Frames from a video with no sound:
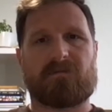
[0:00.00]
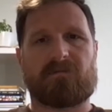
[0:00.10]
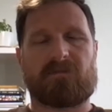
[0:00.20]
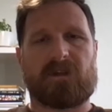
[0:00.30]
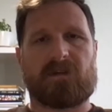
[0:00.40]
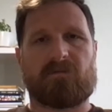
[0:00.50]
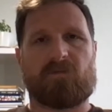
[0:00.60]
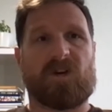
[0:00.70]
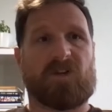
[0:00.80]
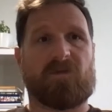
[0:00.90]

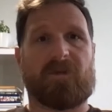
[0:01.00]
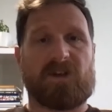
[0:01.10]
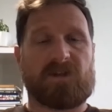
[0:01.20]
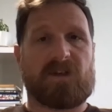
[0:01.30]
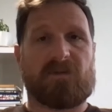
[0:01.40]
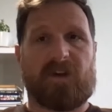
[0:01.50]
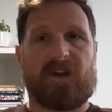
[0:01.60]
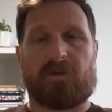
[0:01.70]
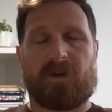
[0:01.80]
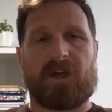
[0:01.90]
what information is
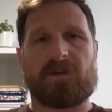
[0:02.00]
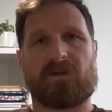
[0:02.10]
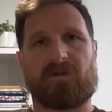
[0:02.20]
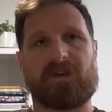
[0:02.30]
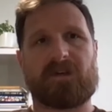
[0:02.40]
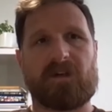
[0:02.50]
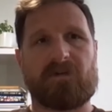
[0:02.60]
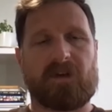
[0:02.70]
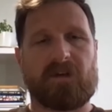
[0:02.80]
Facebook actually receiving?